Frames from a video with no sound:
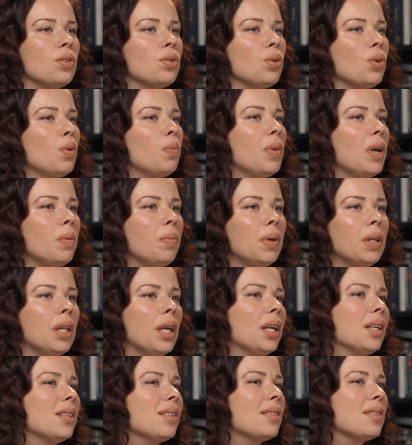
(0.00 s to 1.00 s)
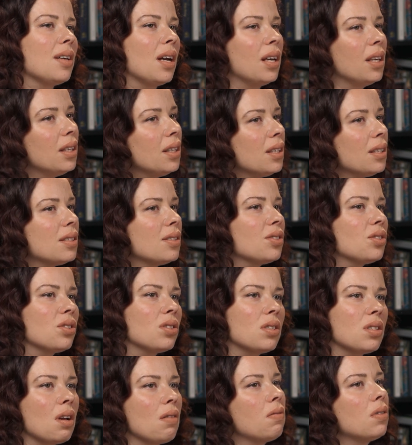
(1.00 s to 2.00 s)
so maybe like designing
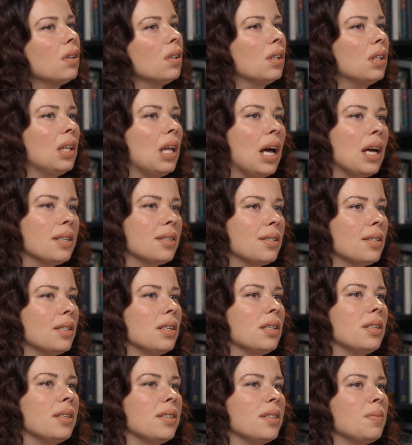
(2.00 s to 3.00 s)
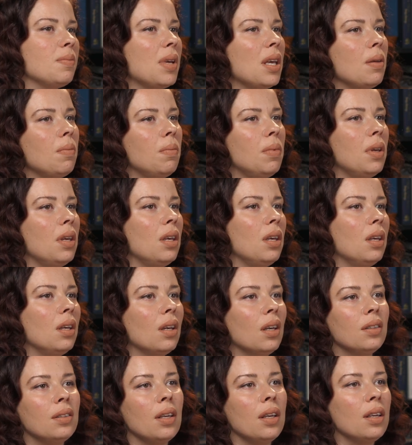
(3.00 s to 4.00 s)
several classes, maybe
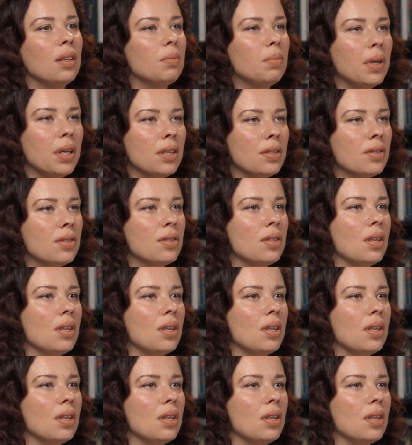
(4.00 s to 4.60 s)
a database